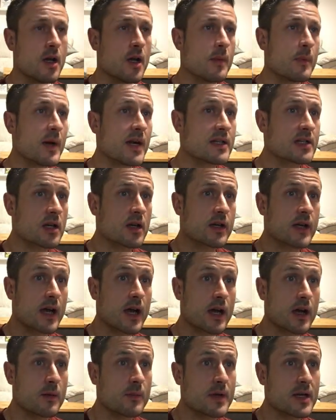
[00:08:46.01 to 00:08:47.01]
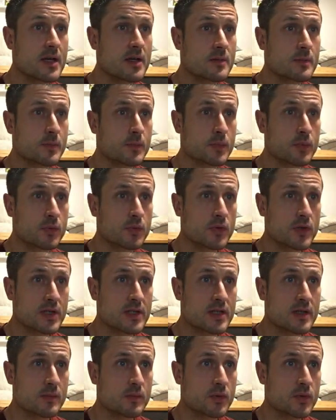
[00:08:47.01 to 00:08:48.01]
But it's okay. I mean, it's
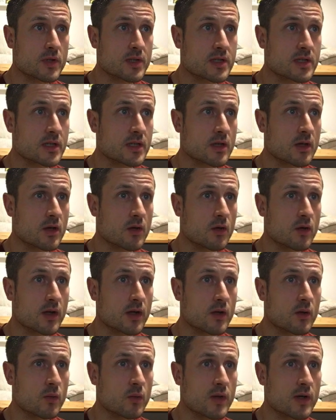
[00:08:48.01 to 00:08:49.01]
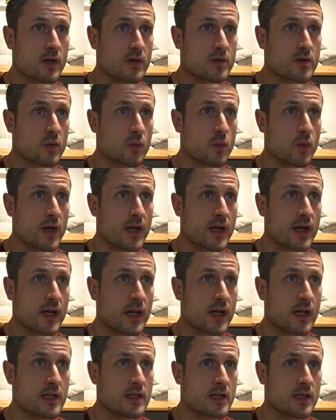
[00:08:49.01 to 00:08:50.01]
pretty cool. And the wheels are
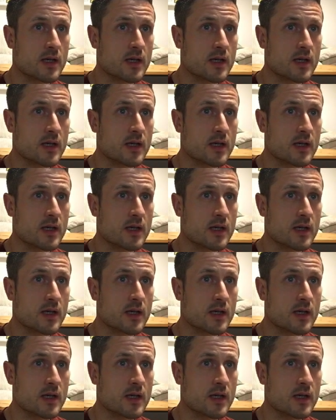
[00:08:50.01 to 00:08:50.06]
wicked.